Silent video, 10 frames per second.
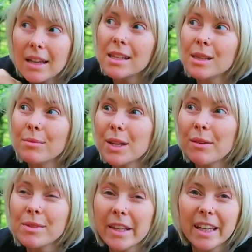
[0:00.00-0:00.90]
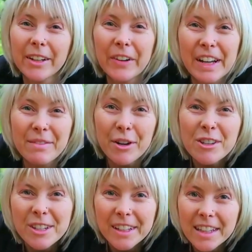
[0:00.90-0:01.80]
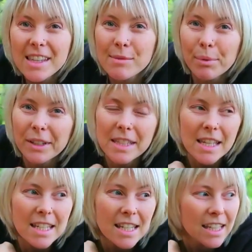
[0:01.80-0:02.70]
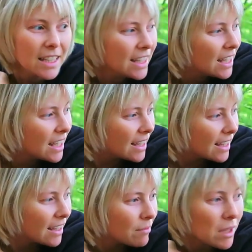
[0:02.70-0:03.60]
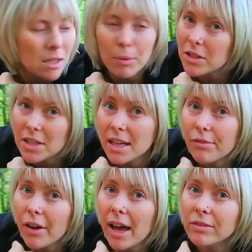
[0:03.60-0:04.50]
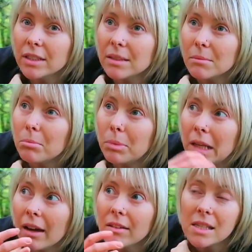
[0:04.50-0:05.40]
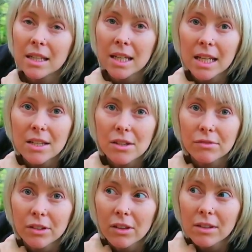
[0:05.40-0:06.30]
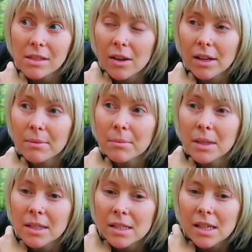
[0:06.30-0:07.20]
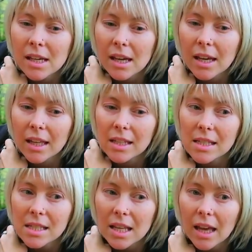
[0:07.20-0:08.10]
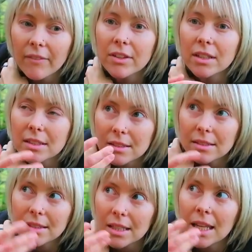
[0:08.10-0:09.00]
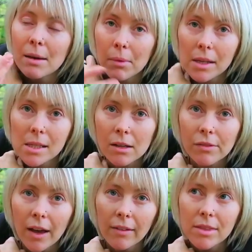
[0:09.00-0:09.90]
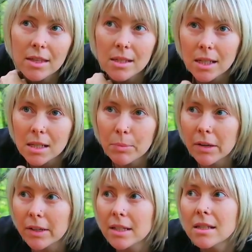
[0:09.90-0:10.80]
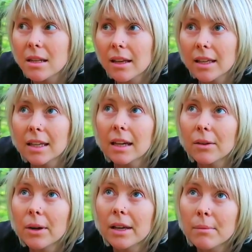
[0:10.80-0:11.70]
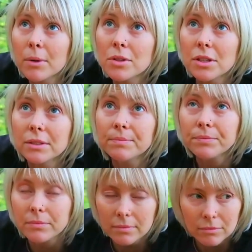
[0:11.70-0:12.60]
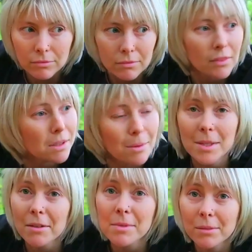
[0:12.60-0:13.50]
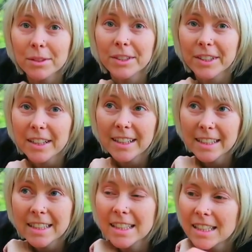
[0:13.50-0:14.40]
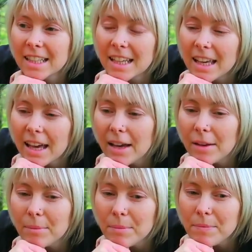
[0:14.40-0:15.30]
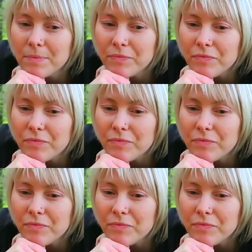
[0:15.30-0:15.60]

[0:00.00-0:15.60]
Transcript: sometimes I get quite emotional at this point actually, especially if I haven't been out in nature for a long time and haven't let myself have this experience, and I can get quite emotional. Sometimes I will cry, and